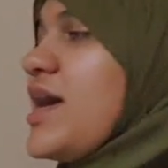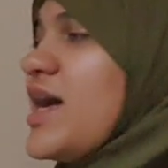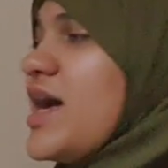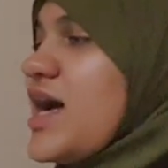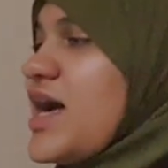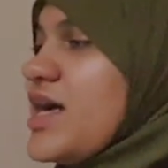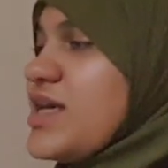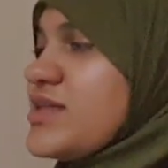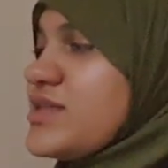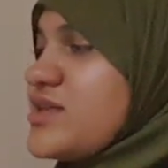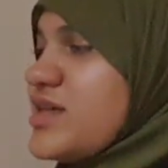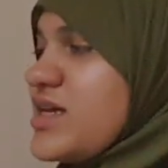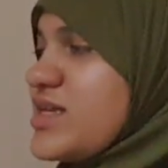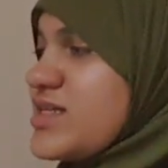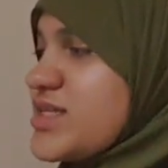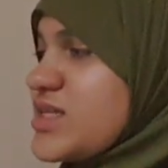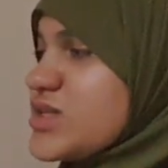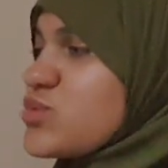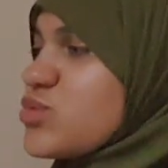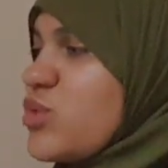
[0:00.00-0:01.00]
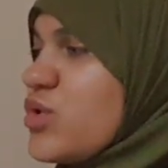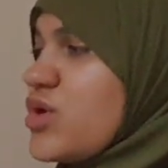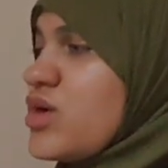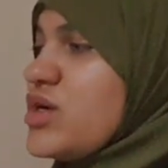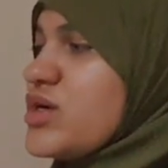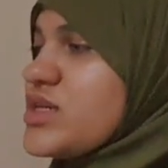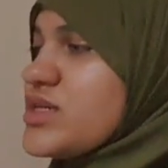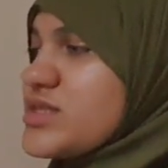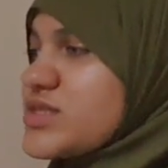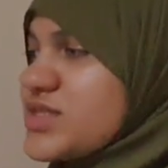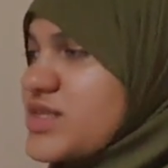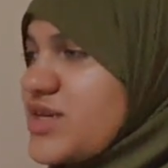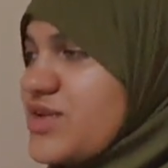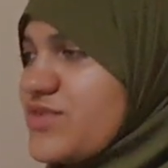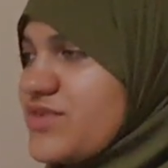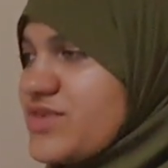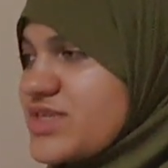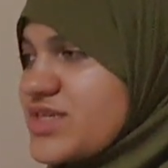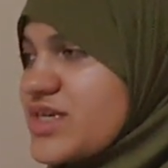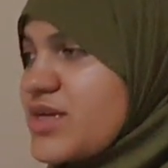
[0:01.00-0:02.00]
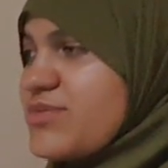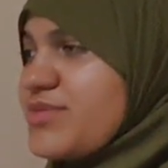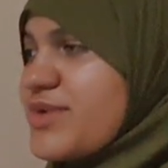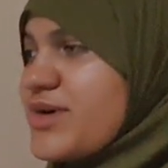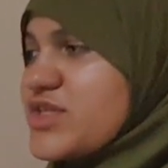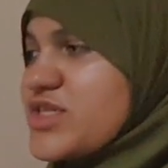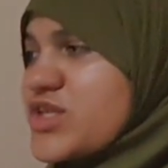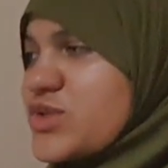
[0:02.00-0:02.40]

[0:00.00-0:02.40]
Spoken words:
And this was everything about the